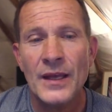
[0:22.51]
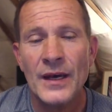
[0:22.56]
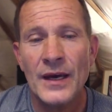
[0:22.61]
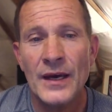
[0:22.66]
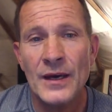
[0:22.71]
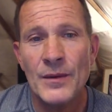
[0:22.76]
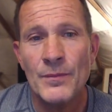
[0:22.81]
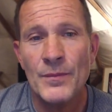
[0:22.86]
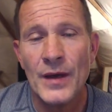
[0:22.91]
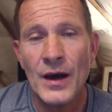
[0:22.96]

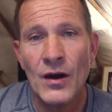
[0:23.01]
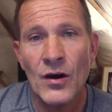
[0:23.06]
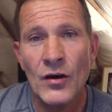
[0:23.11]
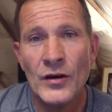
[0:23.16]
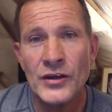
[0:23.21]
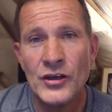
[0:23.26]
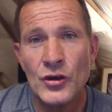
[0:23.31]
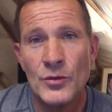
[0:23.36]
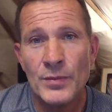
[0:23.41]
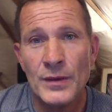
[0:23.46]

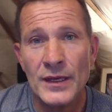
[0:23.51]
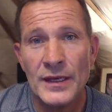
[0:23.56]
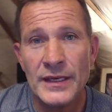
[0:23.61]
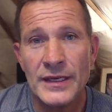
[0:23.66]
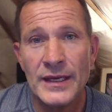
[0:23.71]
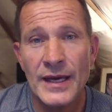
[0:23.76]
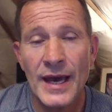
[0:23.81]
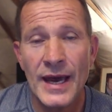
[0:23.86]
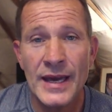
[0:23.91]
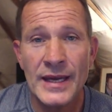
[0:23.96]

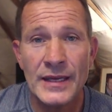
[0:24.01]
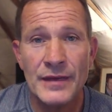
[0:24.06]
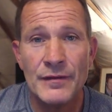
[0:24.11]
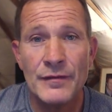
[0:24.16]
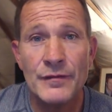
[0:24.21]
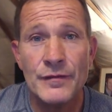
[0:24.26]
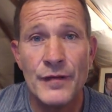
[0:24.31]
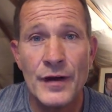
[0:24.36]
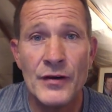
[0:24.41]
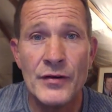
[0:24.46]
arguably a
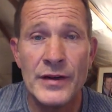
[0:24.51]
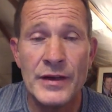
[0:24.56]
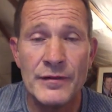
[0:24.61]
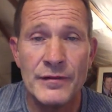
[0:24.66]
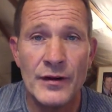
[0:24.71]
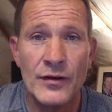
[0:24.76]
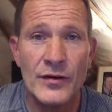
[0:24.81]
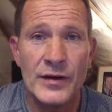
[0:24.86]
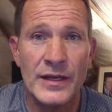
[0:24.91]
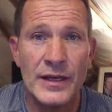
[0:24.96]
very,
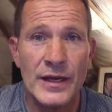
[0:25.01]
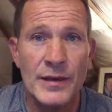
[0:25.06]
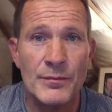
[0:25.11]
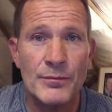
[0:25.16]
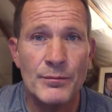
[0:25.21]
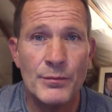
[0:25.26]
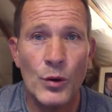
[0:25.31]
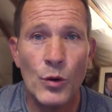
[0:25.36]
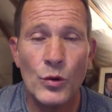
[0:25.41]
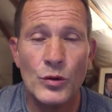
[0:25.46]
very
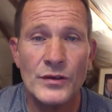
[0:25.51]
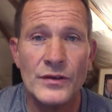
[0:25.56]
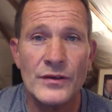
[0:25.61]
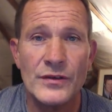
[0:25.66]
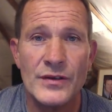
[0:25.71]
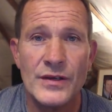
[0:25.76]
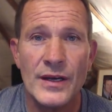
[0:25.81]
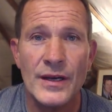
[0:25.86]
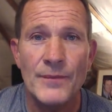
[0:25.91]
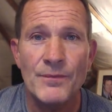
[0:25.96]

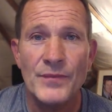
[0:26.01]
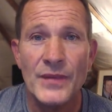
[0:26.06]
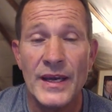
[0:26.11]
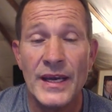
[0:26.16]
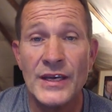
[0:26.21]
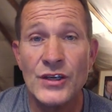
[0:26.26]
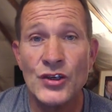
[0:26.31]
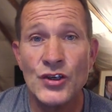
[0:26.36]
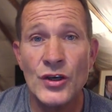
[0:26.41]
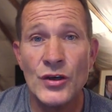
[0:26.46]
important
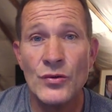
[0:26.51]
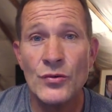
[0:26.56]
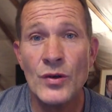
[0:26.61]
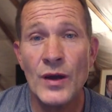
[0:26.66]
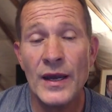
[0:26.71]
issue.